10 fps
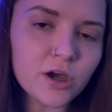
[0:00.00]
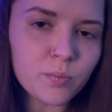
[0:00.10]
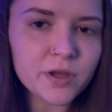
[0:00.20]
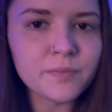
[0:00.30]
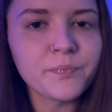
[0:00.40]

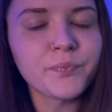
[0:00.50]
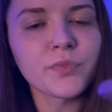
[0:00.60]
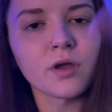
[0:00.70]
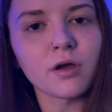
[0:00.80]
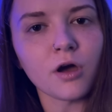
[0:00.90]
open
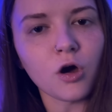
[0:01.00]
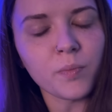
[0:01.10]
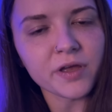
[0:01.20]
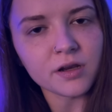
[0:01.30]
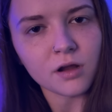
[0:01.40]

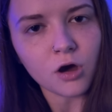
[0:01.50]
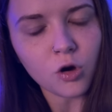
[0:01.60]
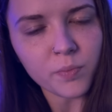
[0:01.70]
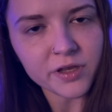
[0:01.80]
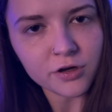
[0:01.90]

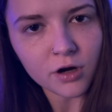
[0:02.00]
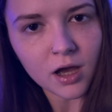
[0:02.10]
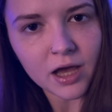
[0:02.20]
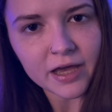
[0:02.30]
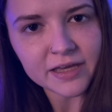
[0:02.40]
your
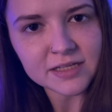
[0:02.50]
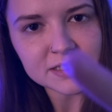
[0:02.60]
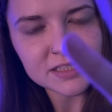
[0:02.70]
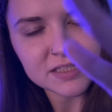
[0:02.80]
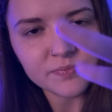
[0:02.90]

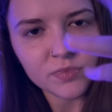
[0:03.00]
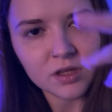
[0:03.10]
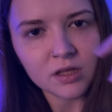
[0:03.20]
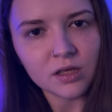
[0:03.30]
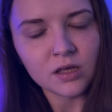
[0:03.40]
eyes.
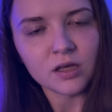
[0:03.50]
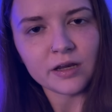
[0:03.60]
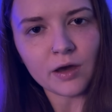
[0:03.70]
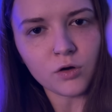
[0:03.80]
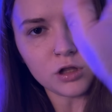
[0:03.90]

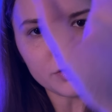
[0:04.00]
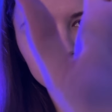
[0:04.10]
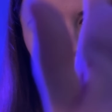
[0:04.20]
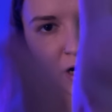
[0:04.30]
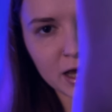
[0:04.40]
Now close
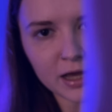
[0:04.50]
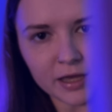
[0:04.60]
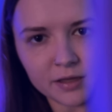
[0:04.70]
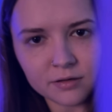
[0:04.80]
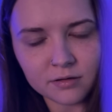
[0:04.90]
one
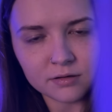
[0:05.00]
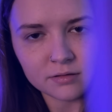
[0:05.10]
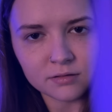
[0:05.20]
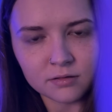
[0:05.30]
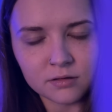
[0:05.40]
eye.
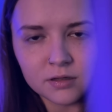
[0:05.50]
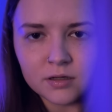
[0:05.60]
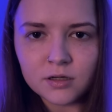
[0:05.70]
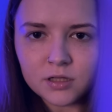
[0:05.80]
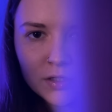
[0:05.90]

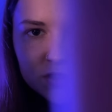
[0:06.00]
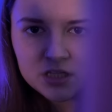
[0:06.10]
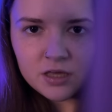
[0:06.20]
Close the